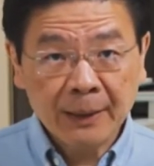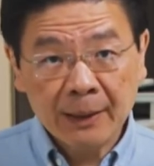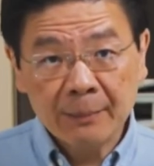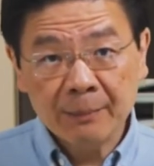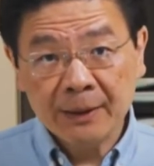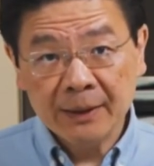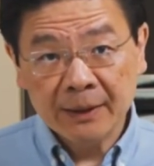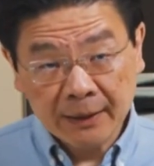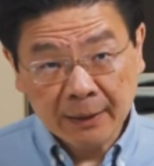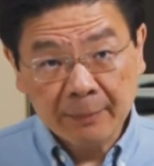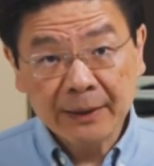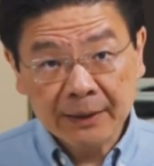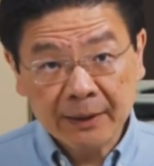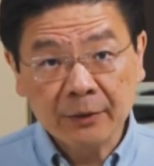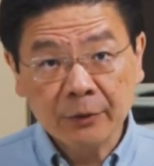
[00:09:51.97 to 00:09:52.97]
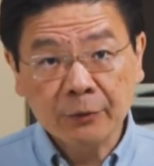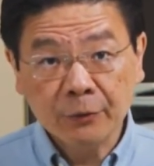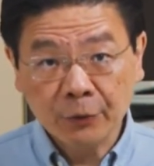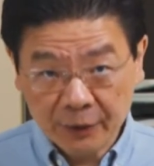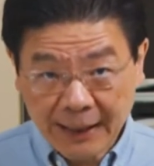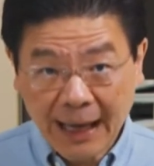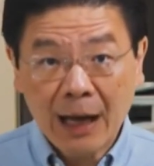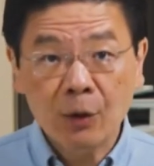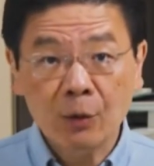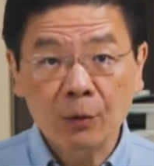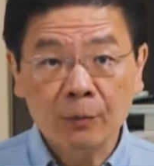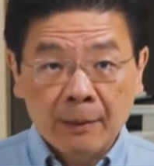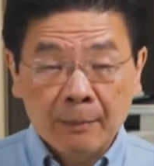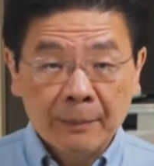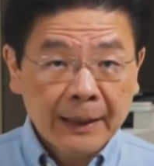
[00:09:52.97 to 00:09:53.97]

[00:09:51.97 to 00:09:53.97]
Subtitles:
may be limited for now.